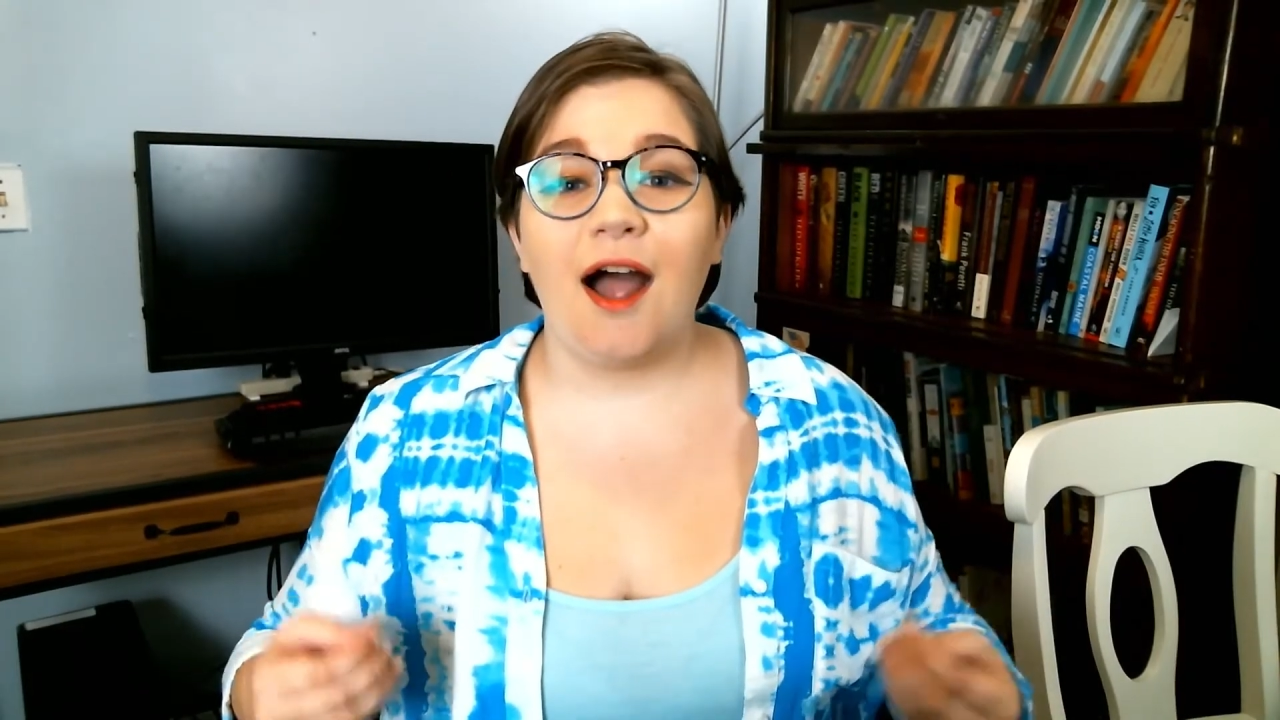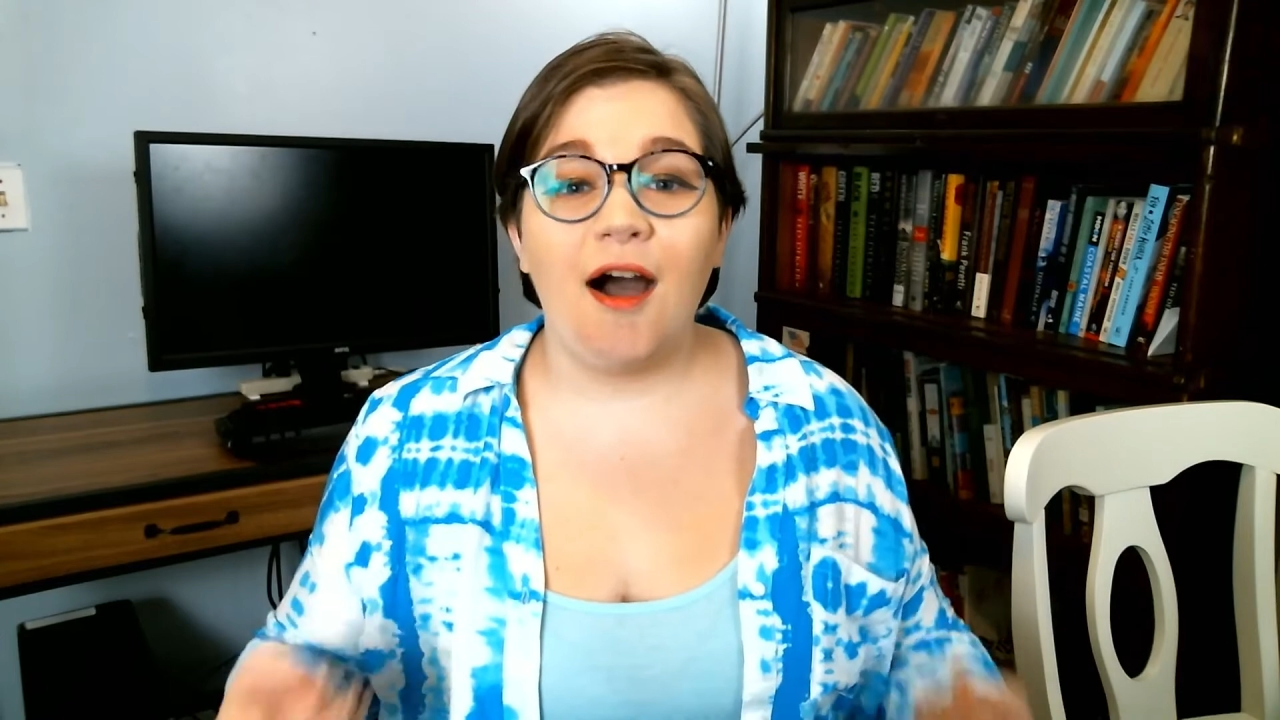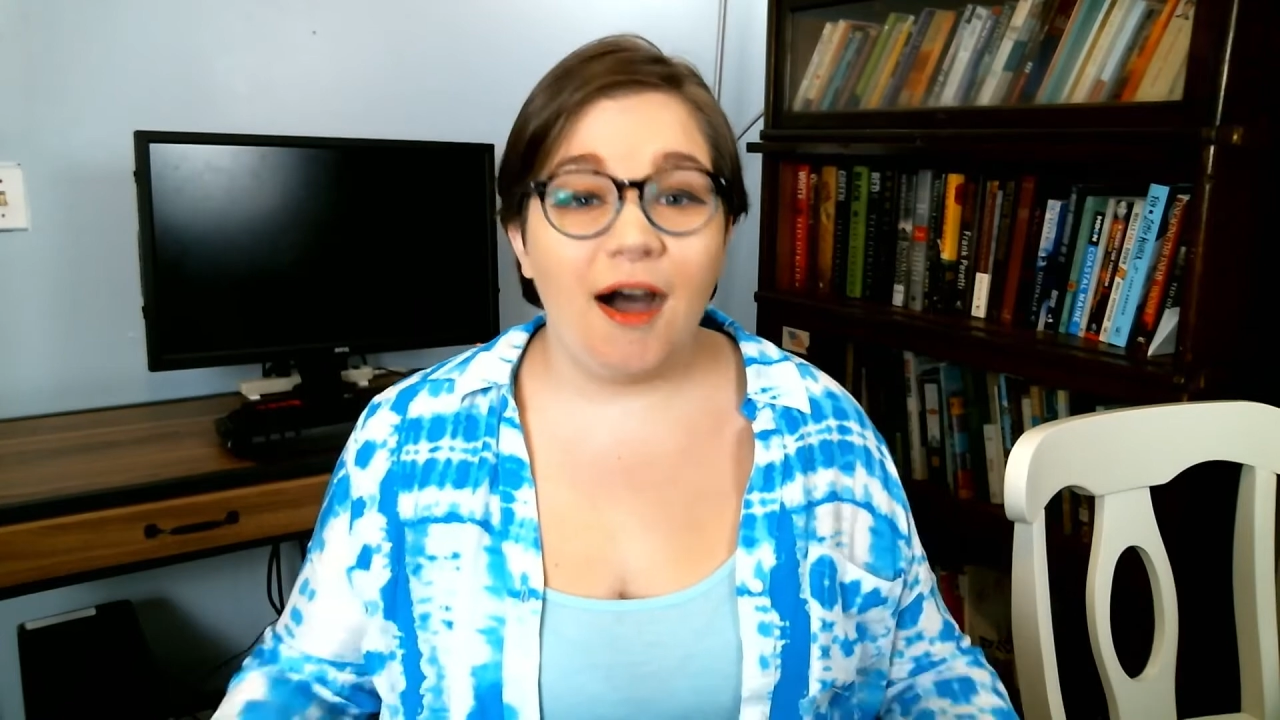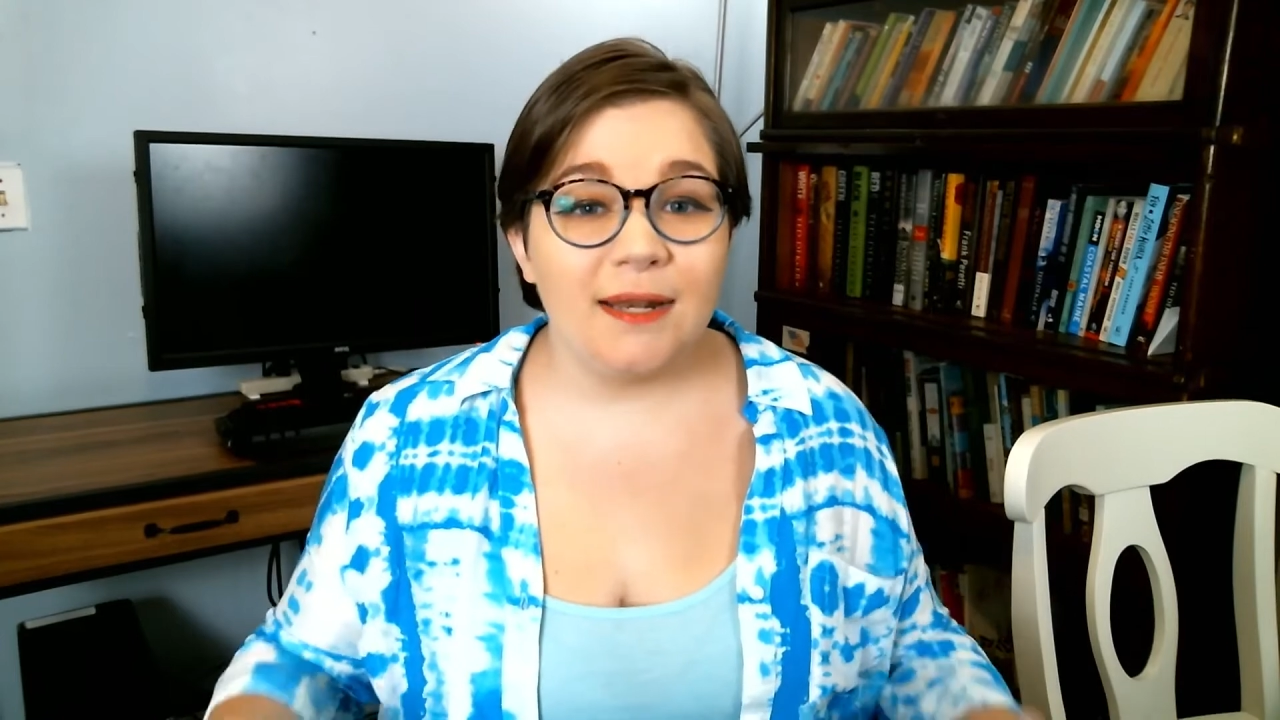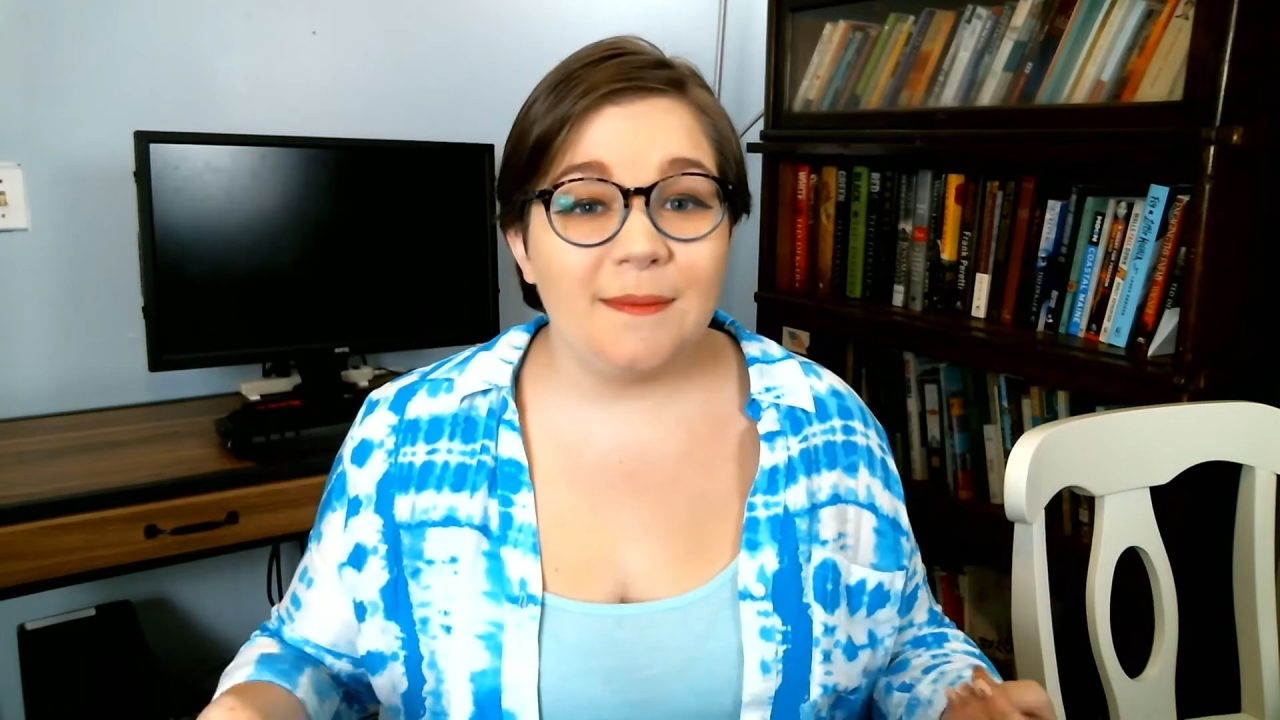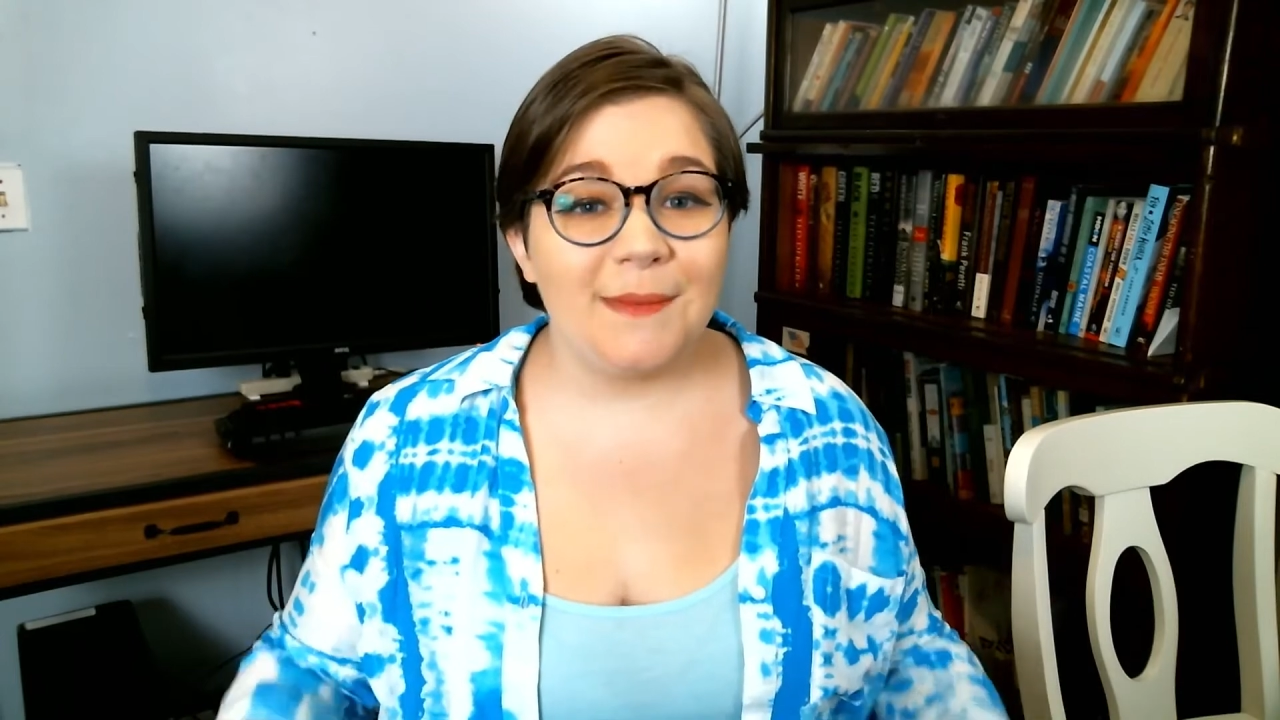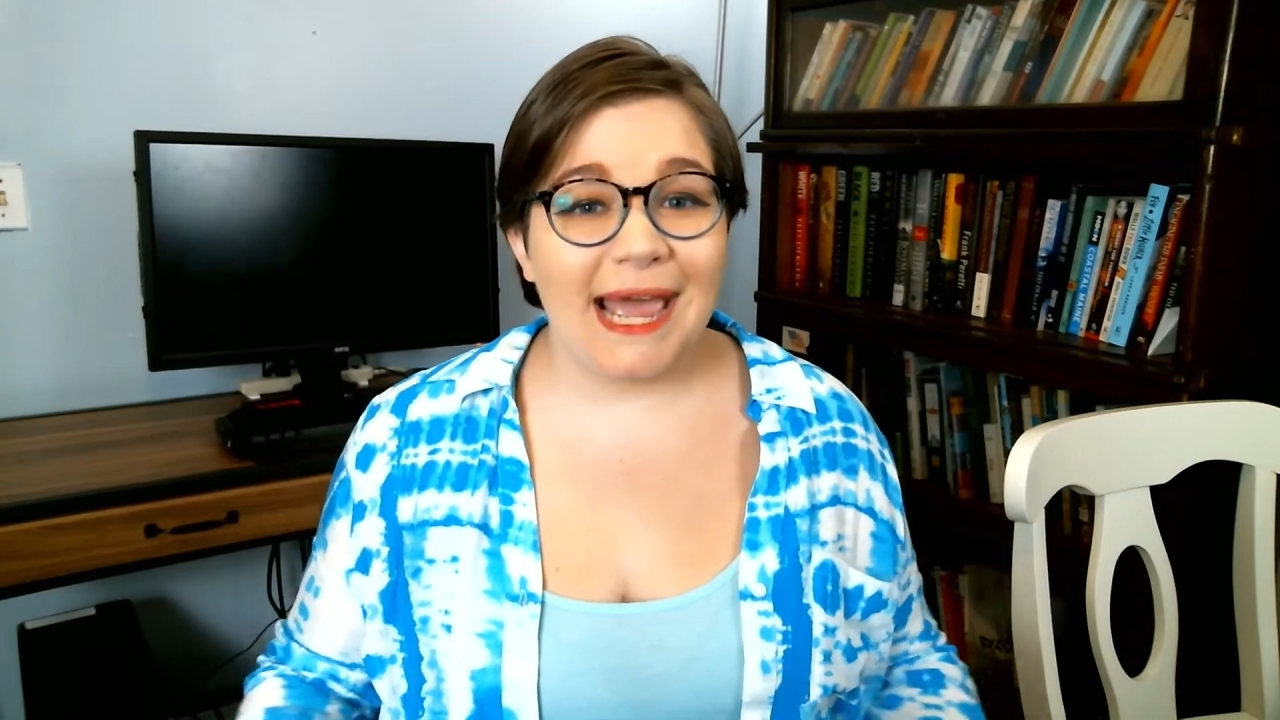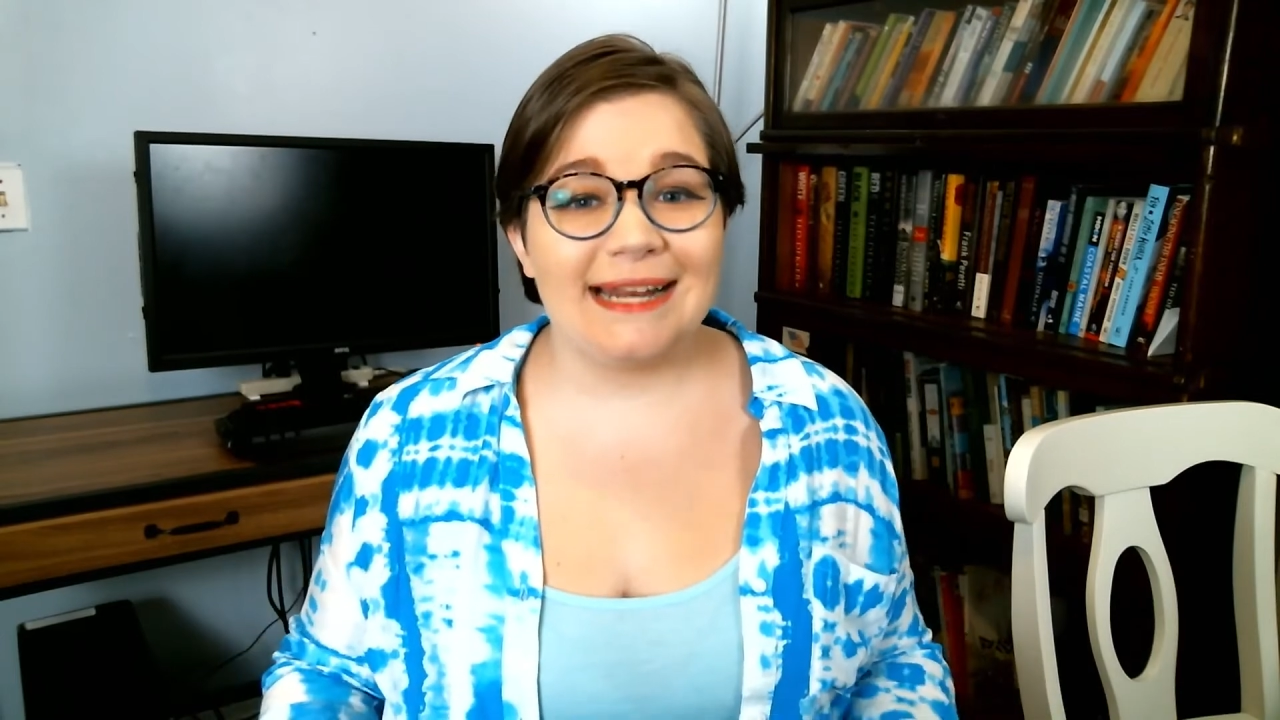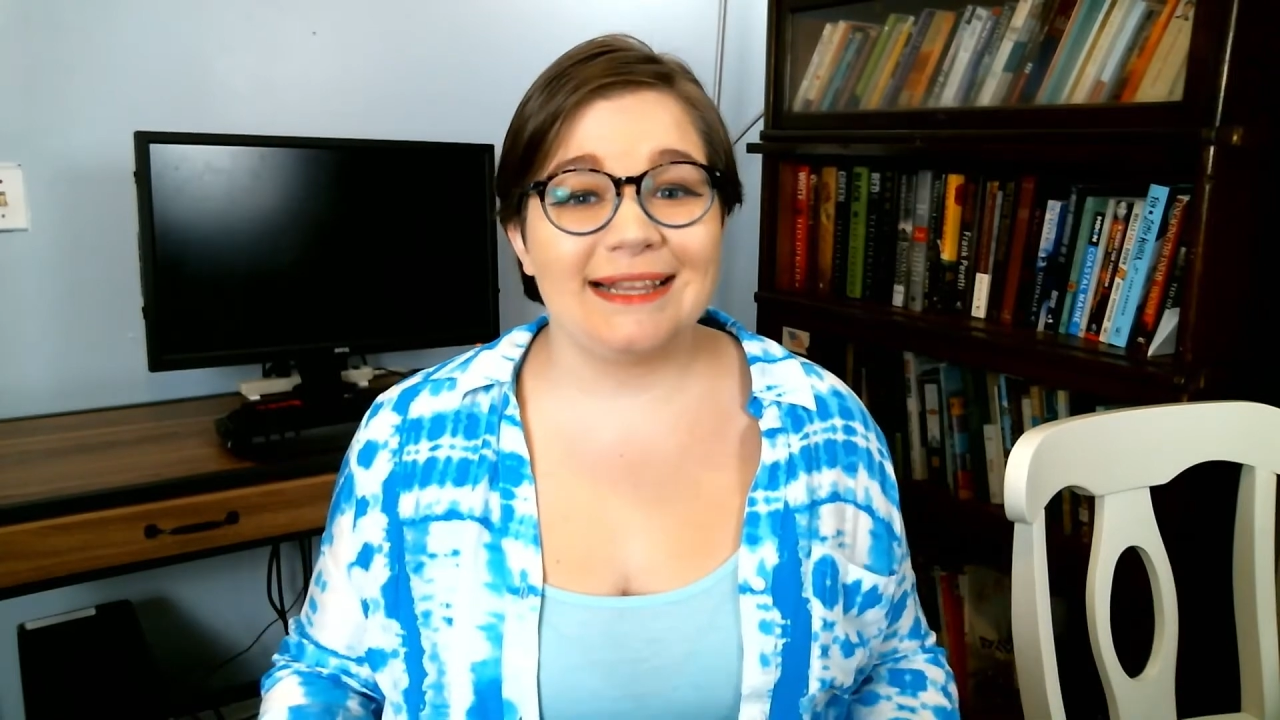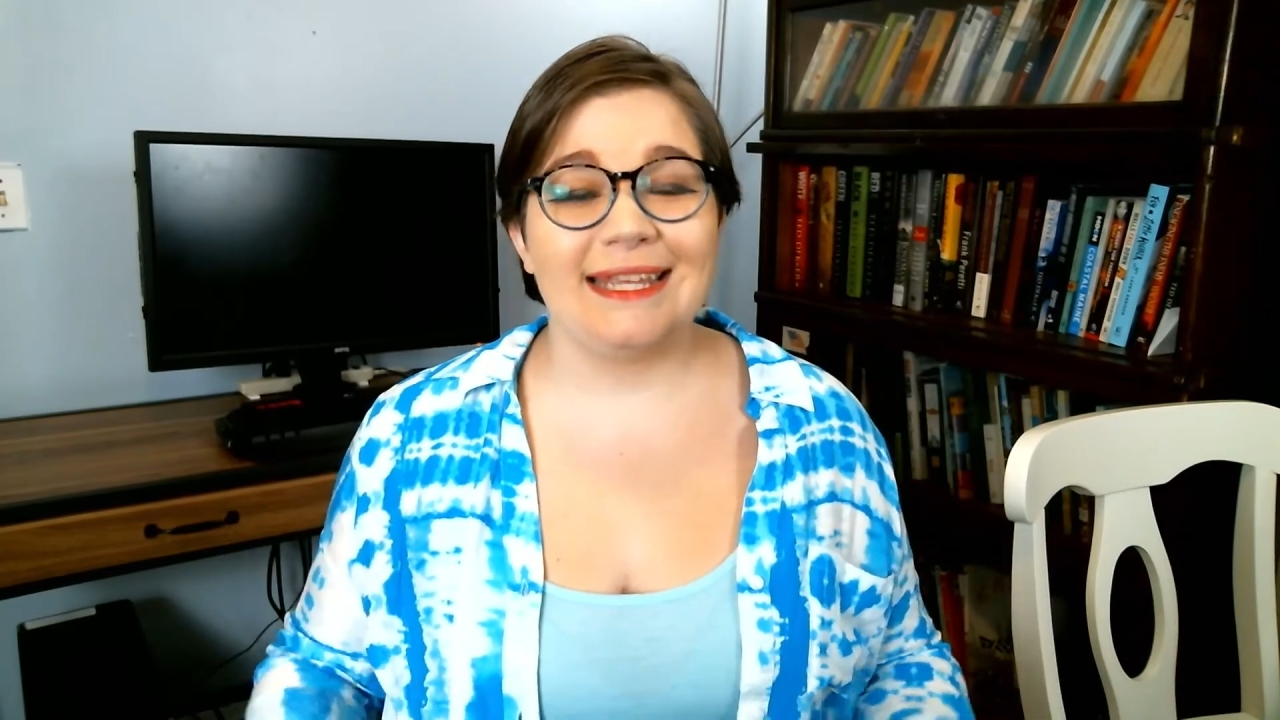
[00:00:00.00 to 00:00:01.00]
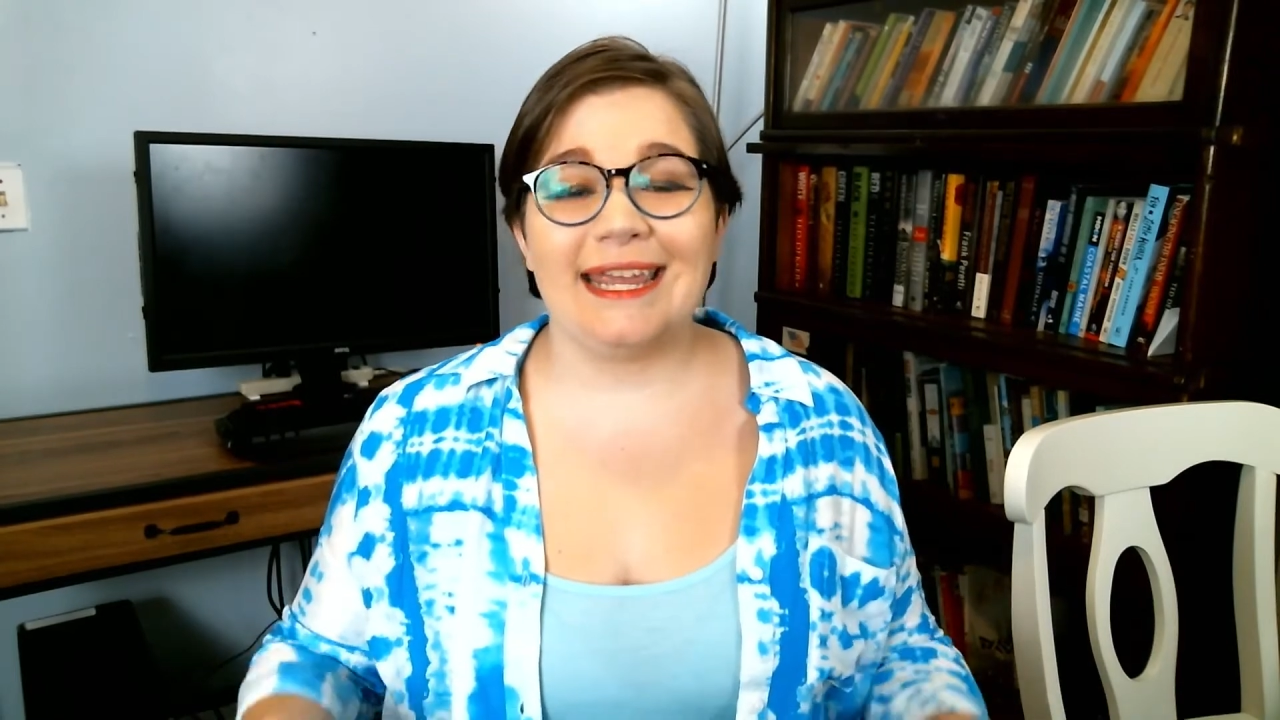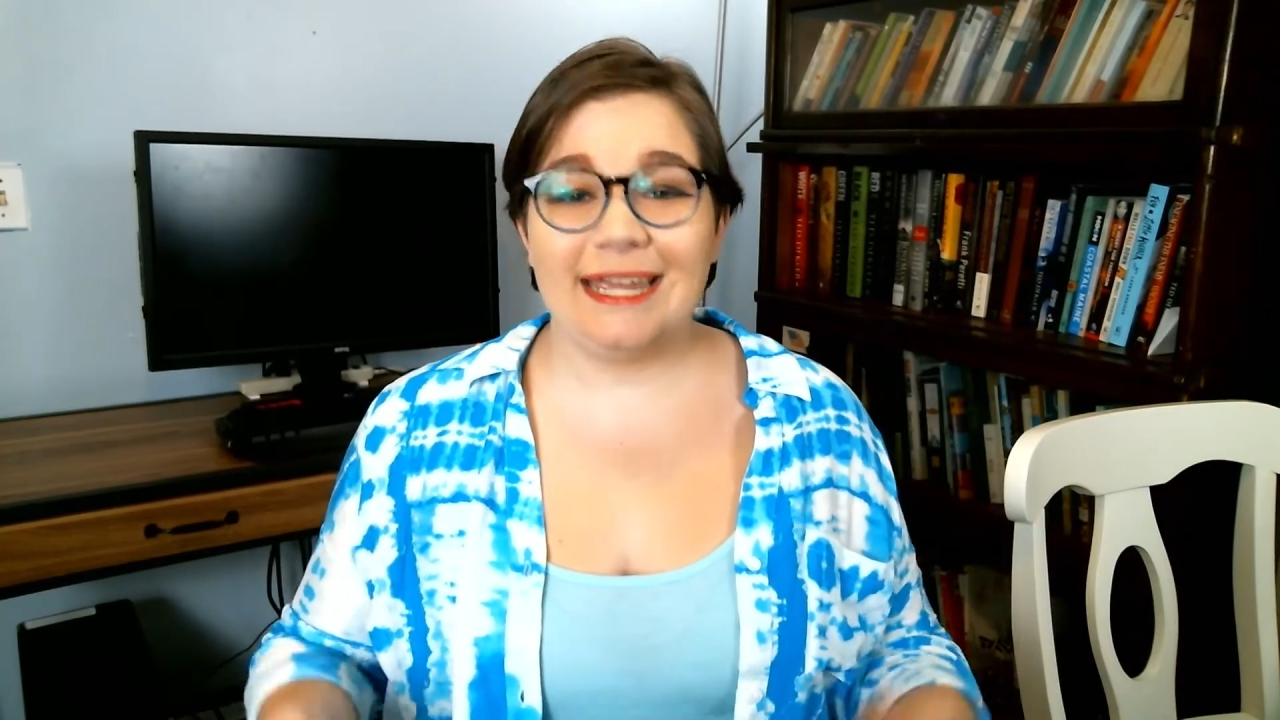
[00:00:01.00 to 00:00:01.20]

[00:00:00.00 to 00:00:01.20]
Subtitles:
automatically